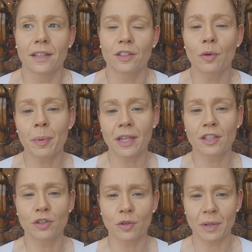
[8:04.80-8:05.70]
don't pay
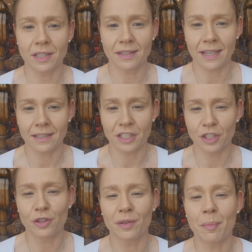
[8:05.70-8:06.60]
too much
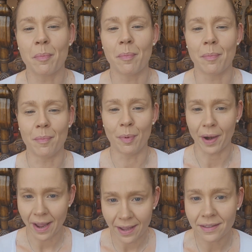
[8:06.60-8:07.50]
attention to the
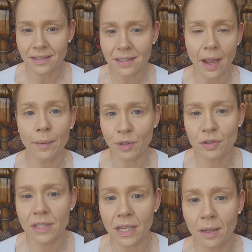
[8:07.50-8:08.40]
brands I'm
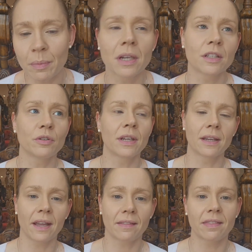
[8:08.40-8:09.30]
using, because you
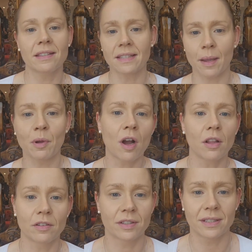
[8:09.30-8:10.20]
can get the same
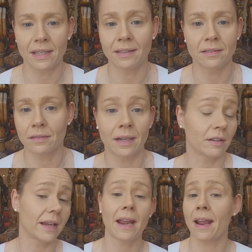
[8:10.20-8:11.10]
colors in
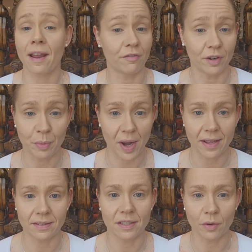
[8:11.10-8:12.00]
nearly every
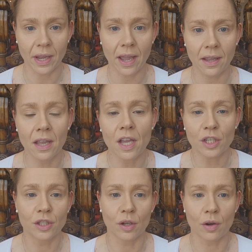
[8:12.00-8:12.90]
brands, okay?
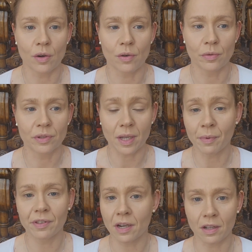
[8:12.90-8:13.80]
So some
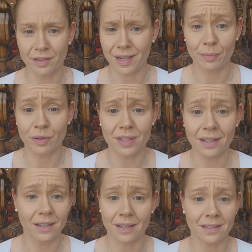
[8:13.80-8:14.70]
of the colors I'm
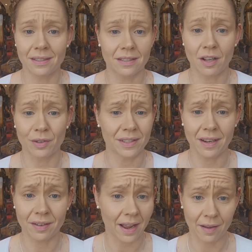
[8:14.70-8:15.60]
using is colors
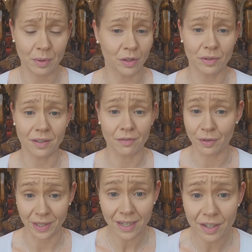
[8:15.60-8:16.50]
that I've been using
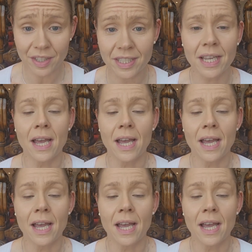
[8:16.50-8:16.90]
for years.